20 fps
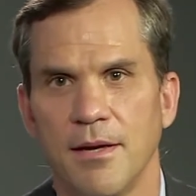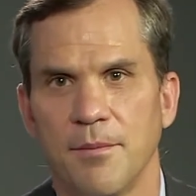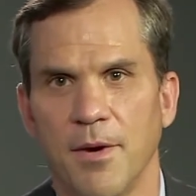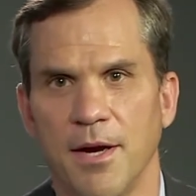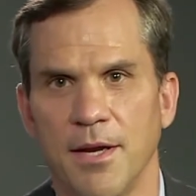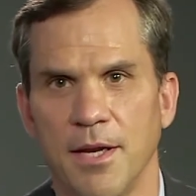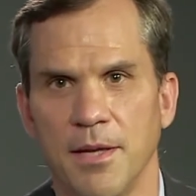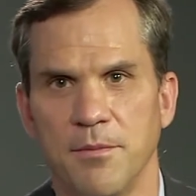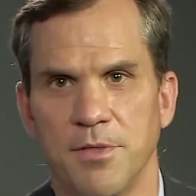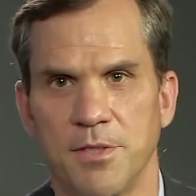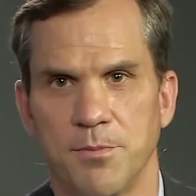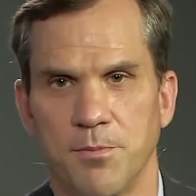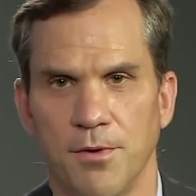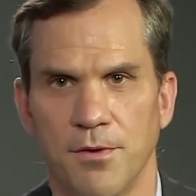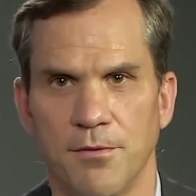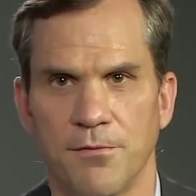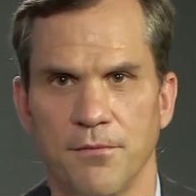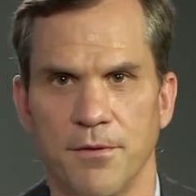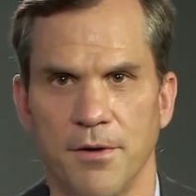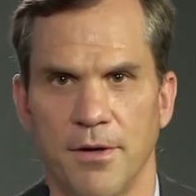My name is
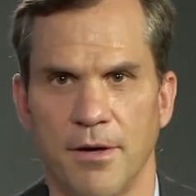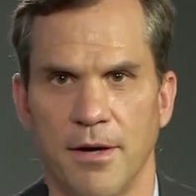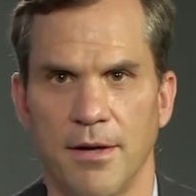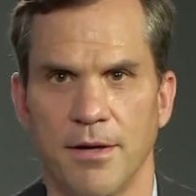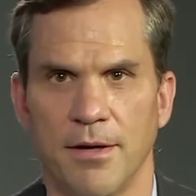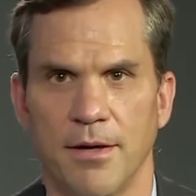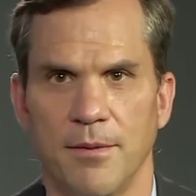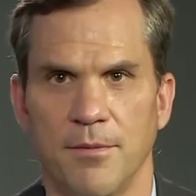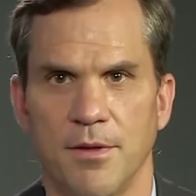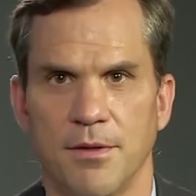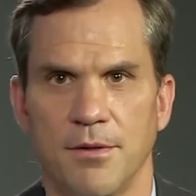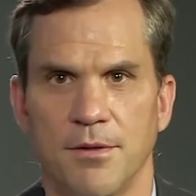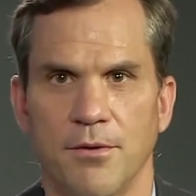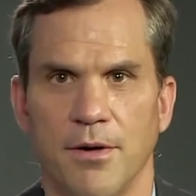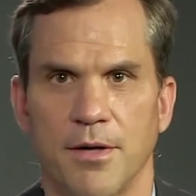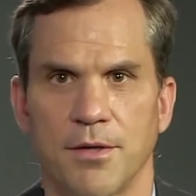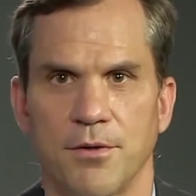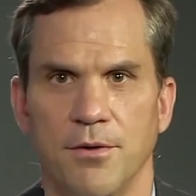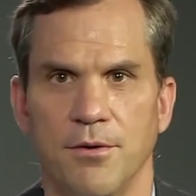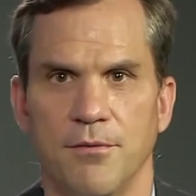Bill Fearon. I'm the
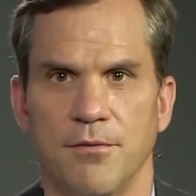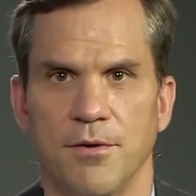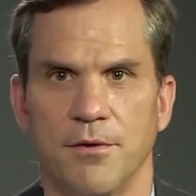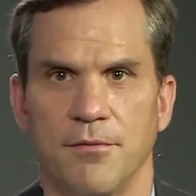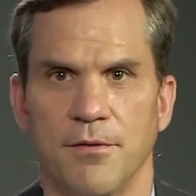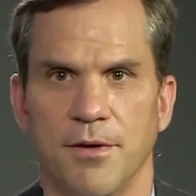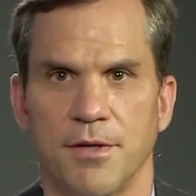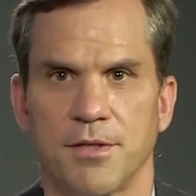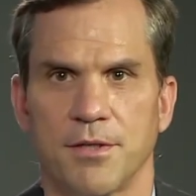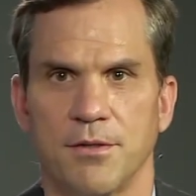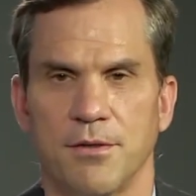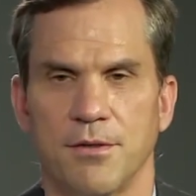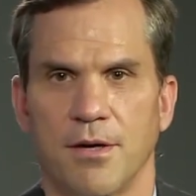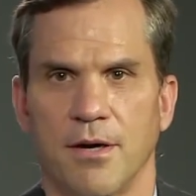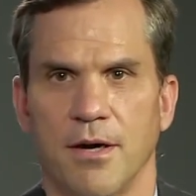Director of Interventional